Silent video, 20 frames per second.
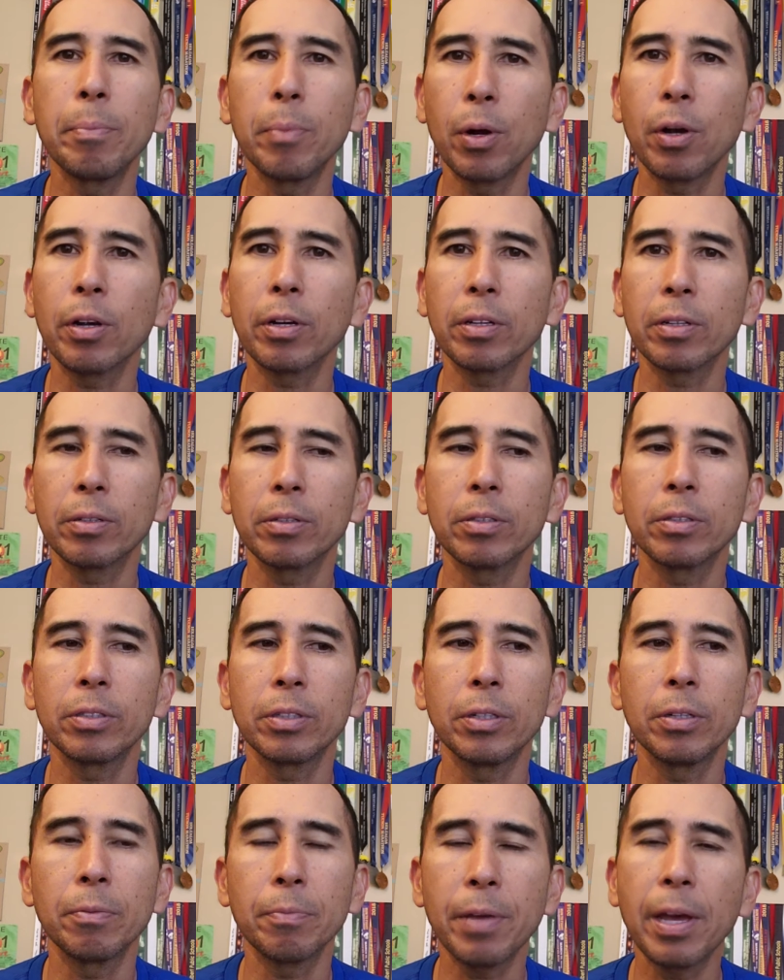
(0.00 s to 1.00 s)
mark.
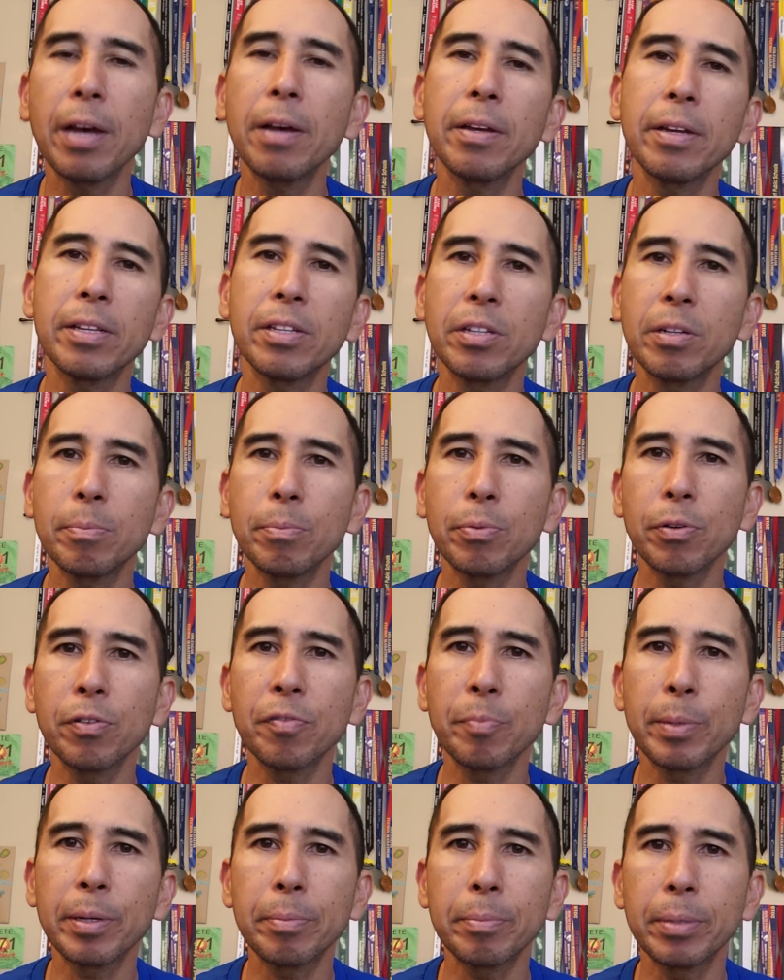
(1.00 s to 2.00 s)
So yeah, it's an
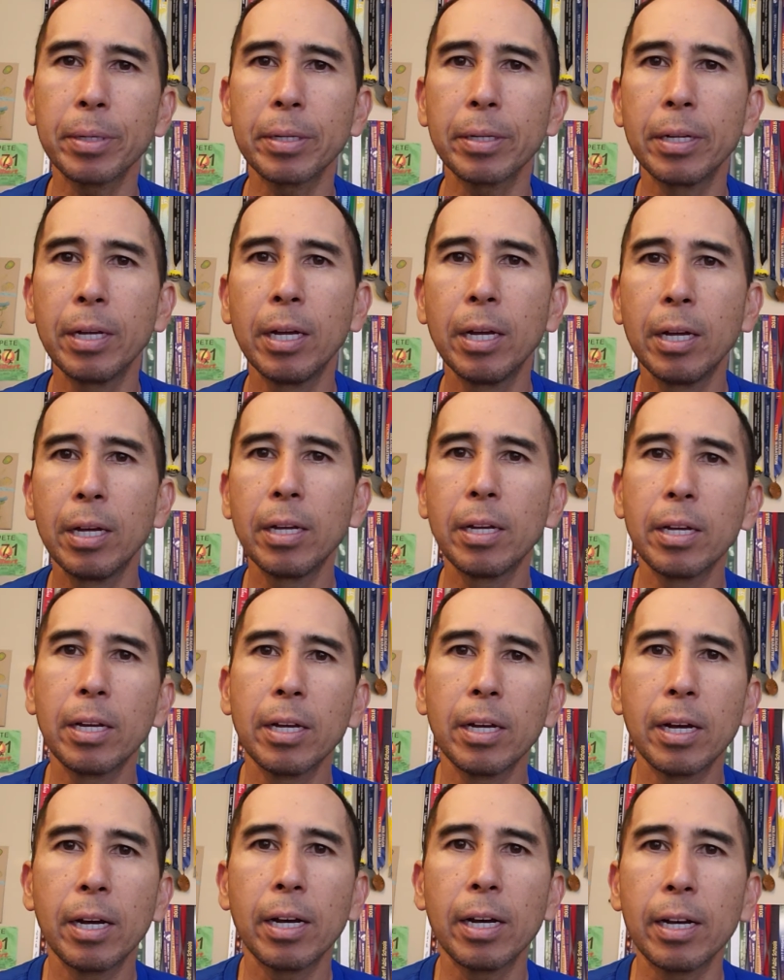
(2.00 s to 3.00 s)
improvement, but
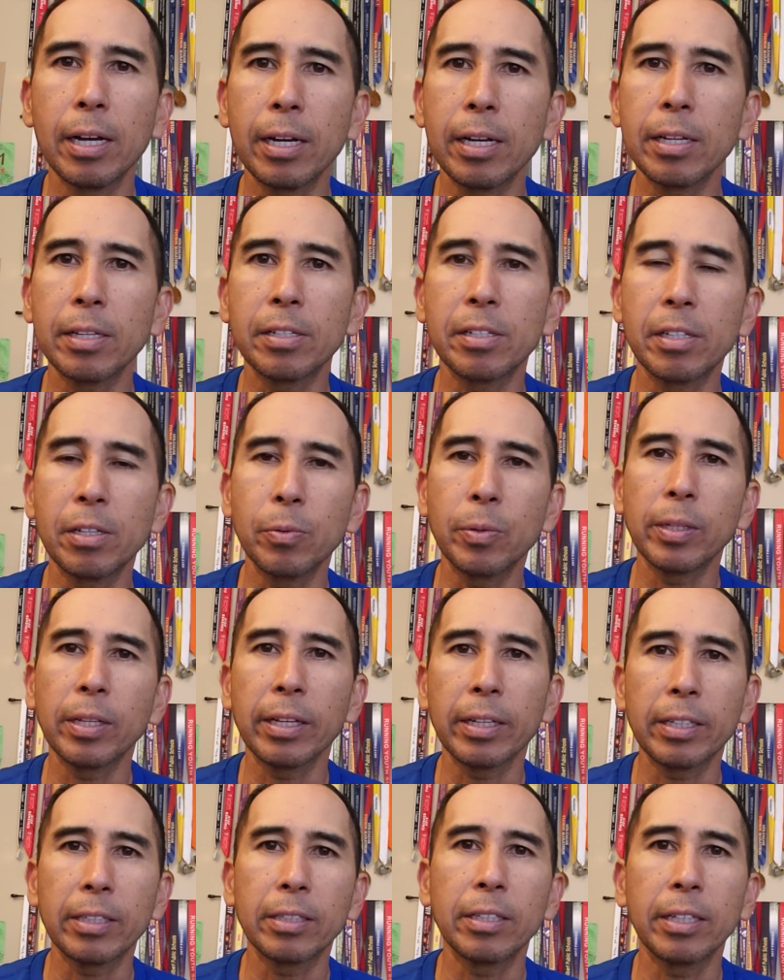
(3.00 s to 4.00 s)
uh, still would
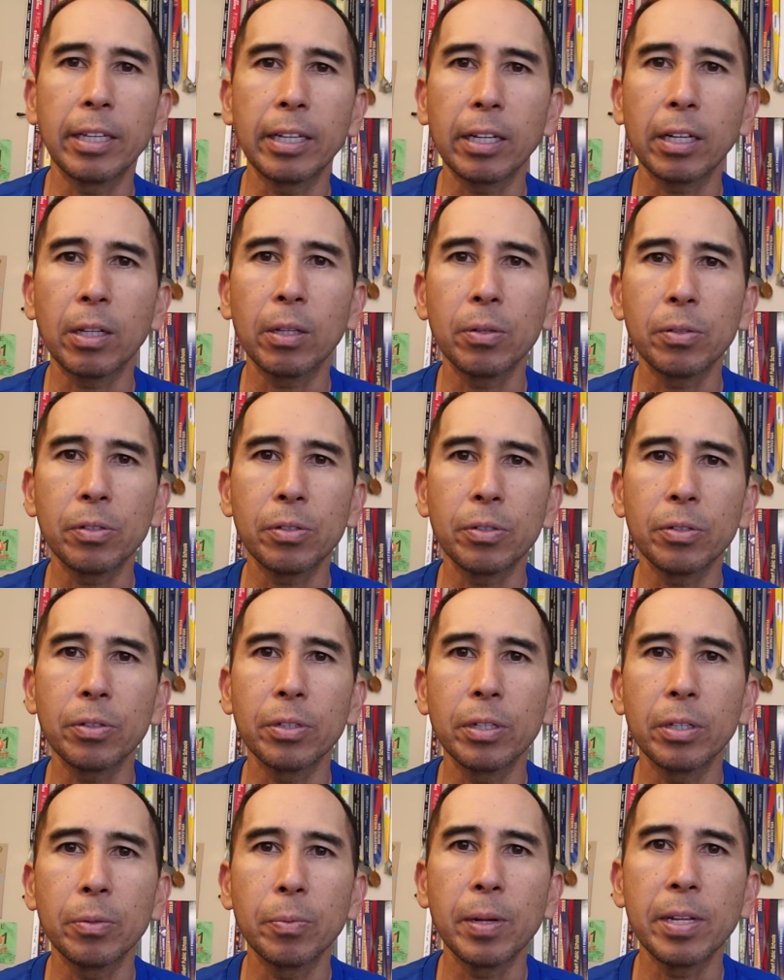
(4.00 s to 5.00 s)
like to get closer
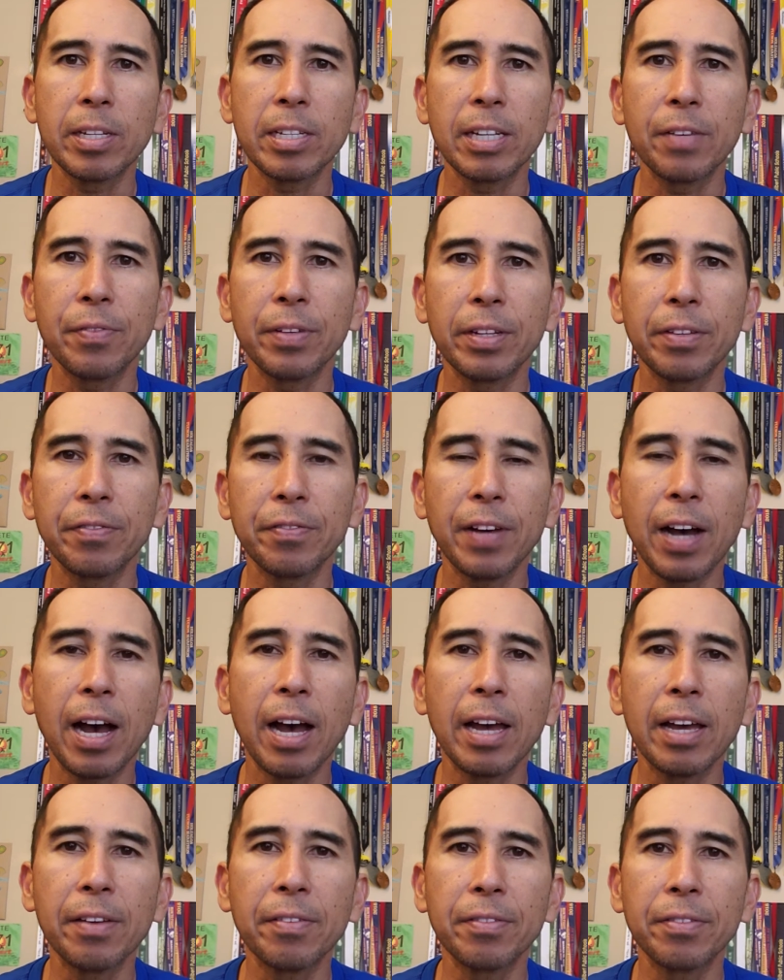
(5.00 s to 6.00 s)
to
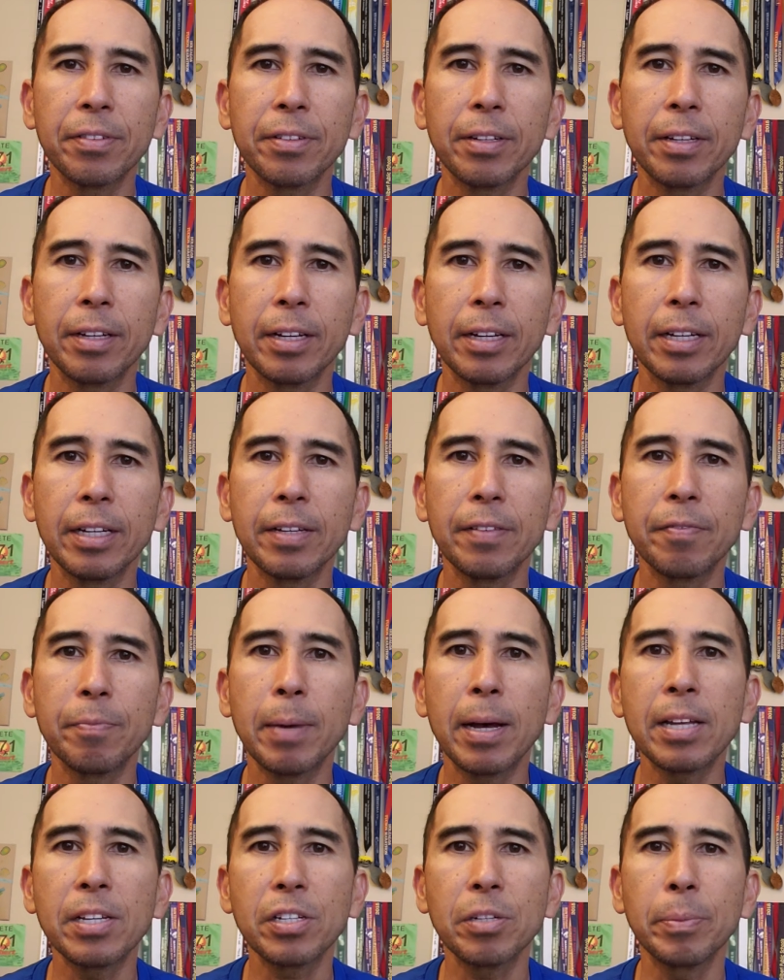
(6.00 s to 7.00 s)
175 uh, if
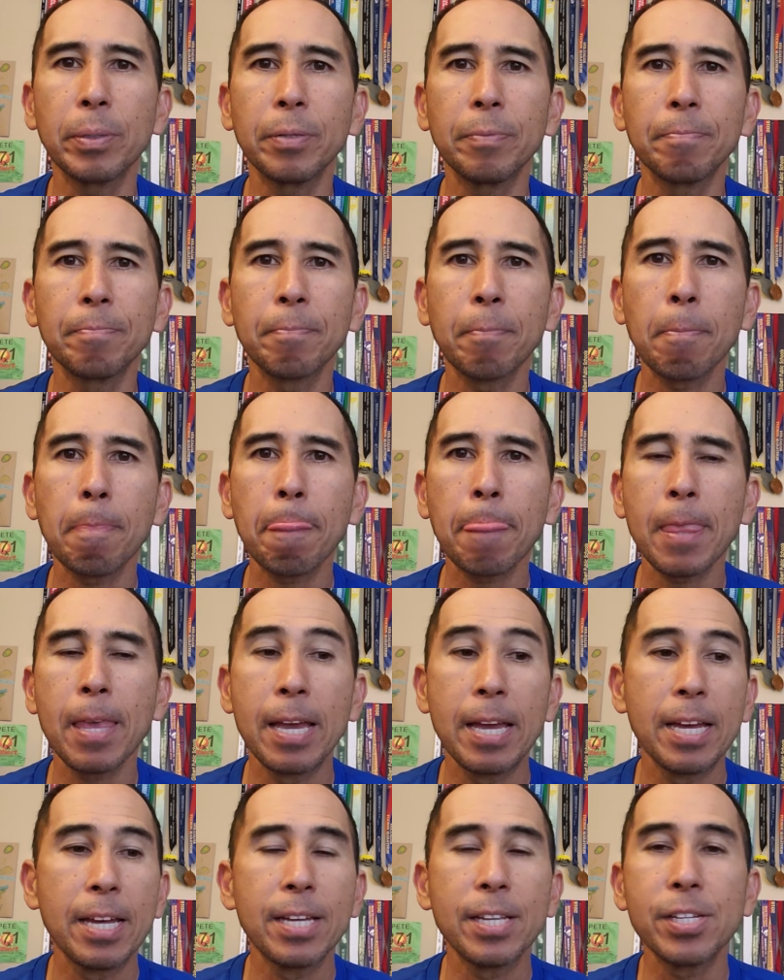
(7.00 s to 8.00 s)
possible.
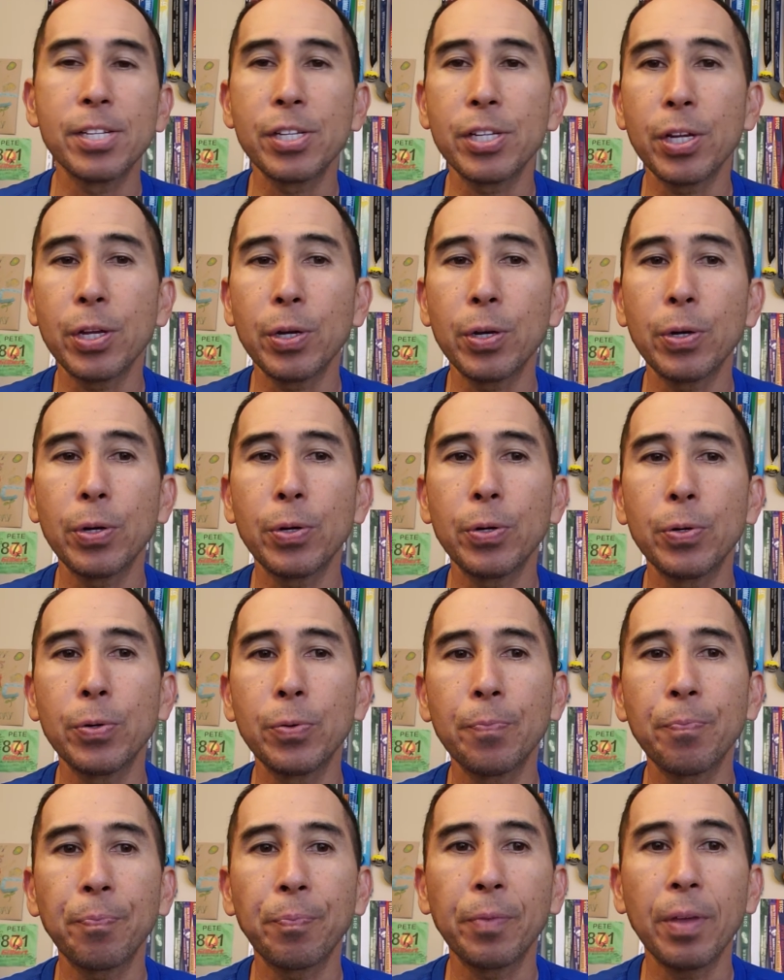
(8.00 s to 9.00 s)

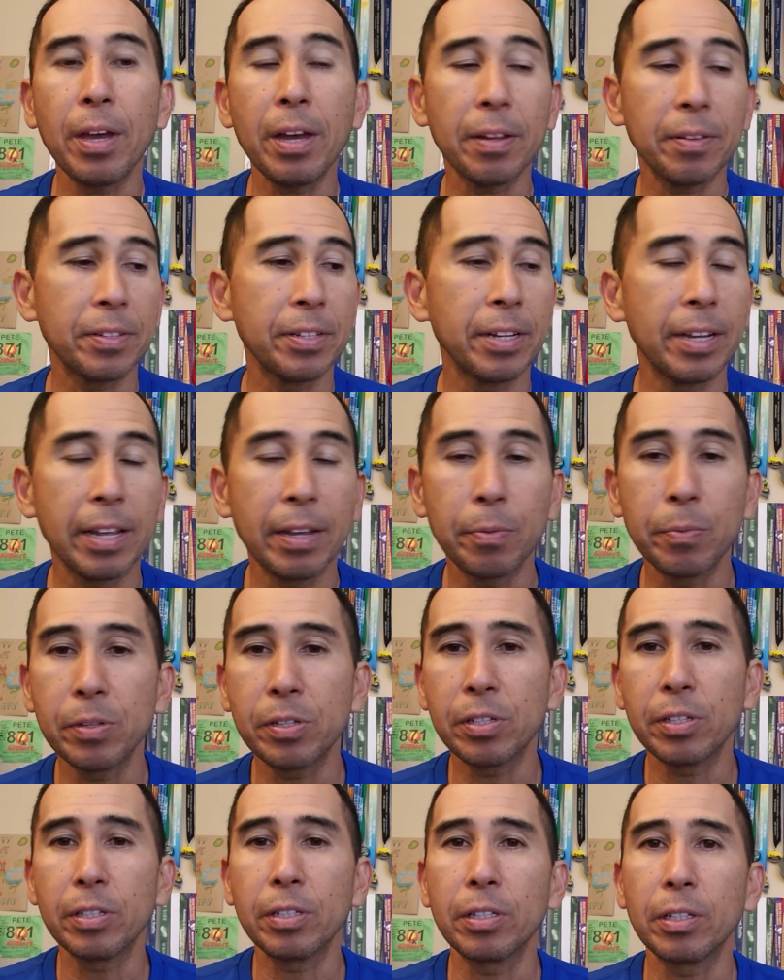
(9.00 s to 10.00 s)
So yeah, today
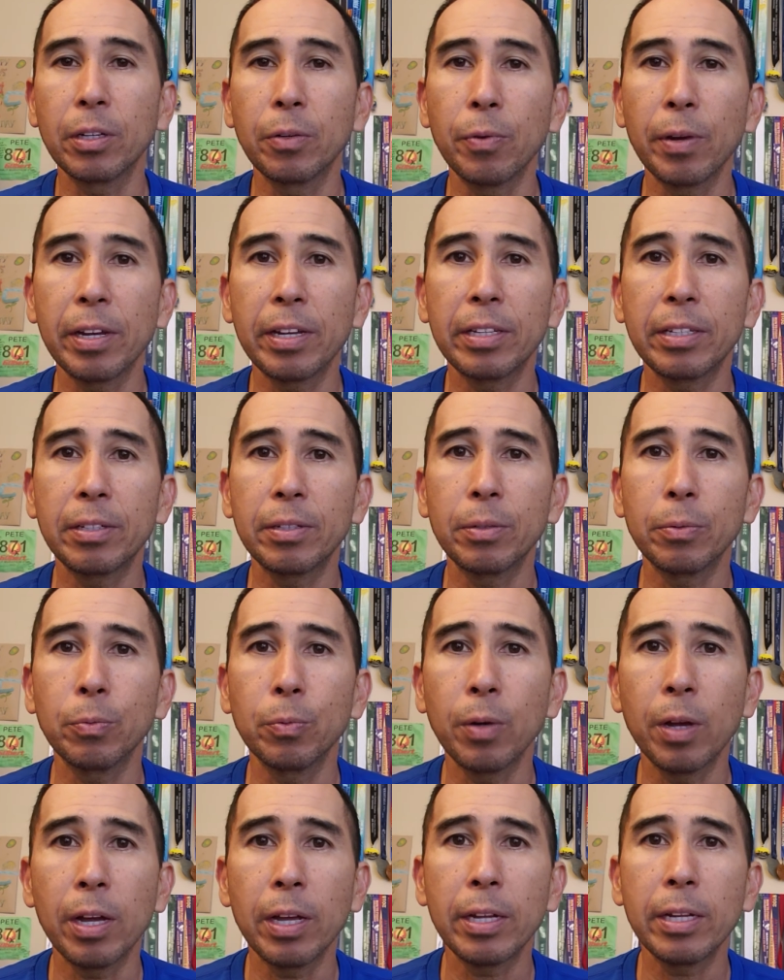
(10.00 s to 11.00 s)
was a great
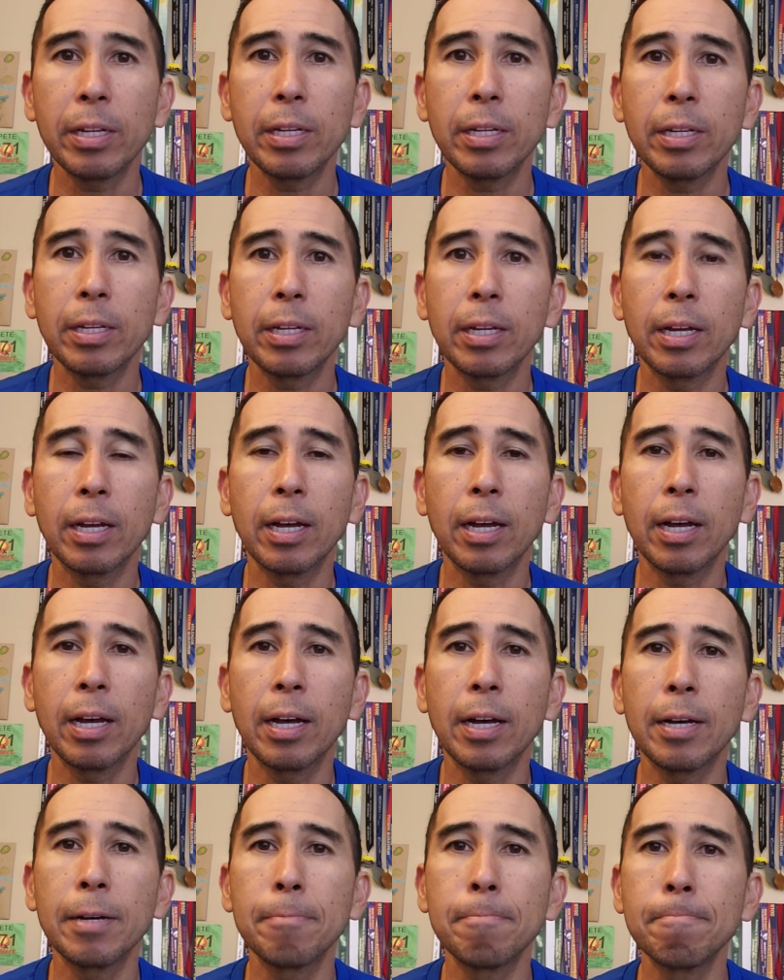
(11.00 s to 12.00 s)
run.
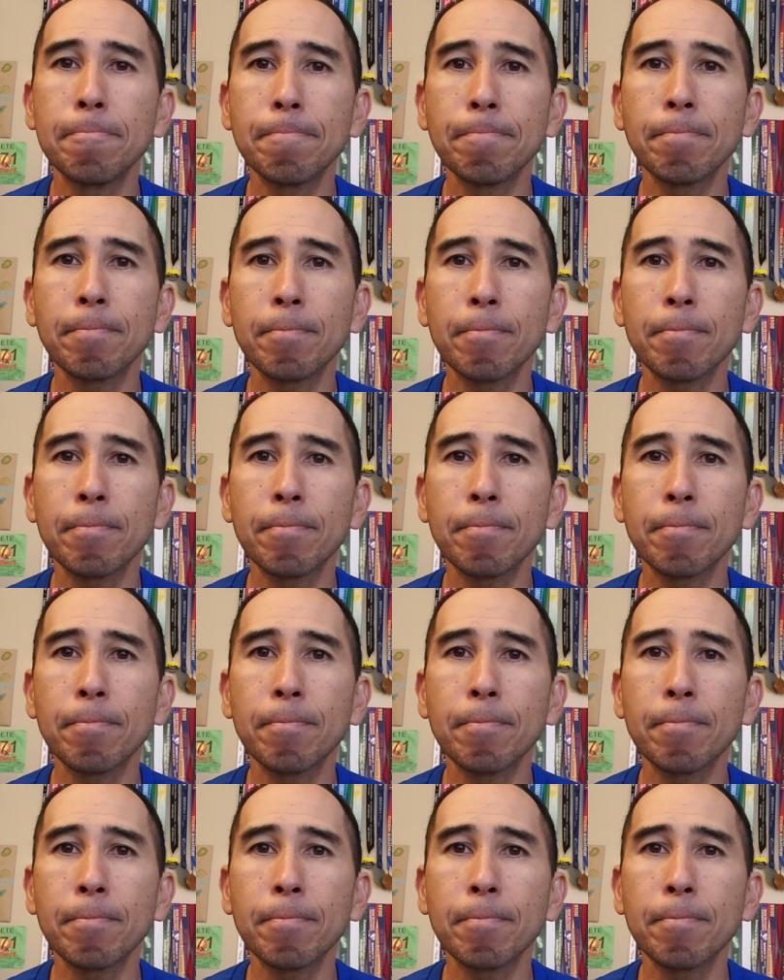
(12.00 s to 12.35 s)
Um,